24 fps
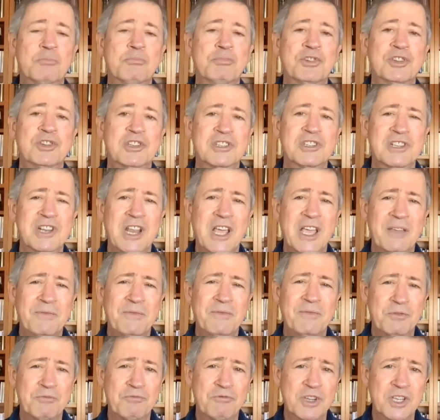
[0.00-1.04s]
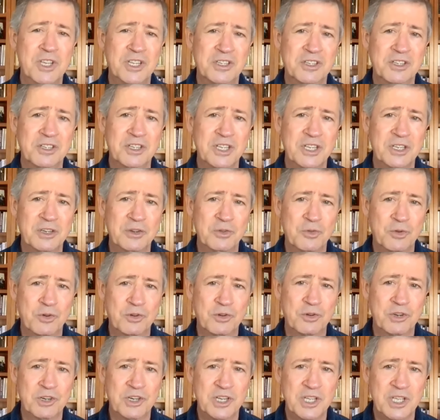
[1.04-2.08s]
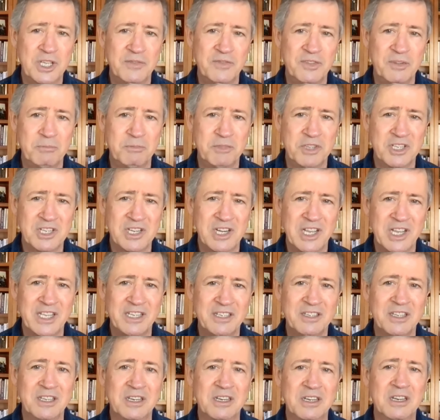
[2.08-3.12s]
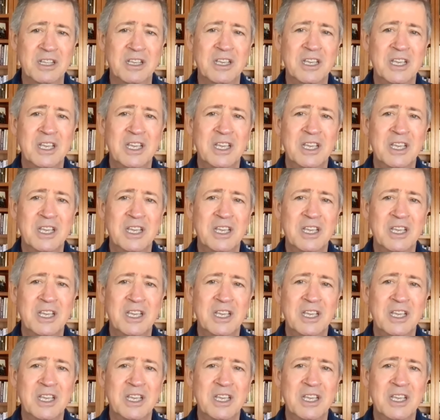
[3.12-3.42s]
put his life at risk in order to give him this lesson.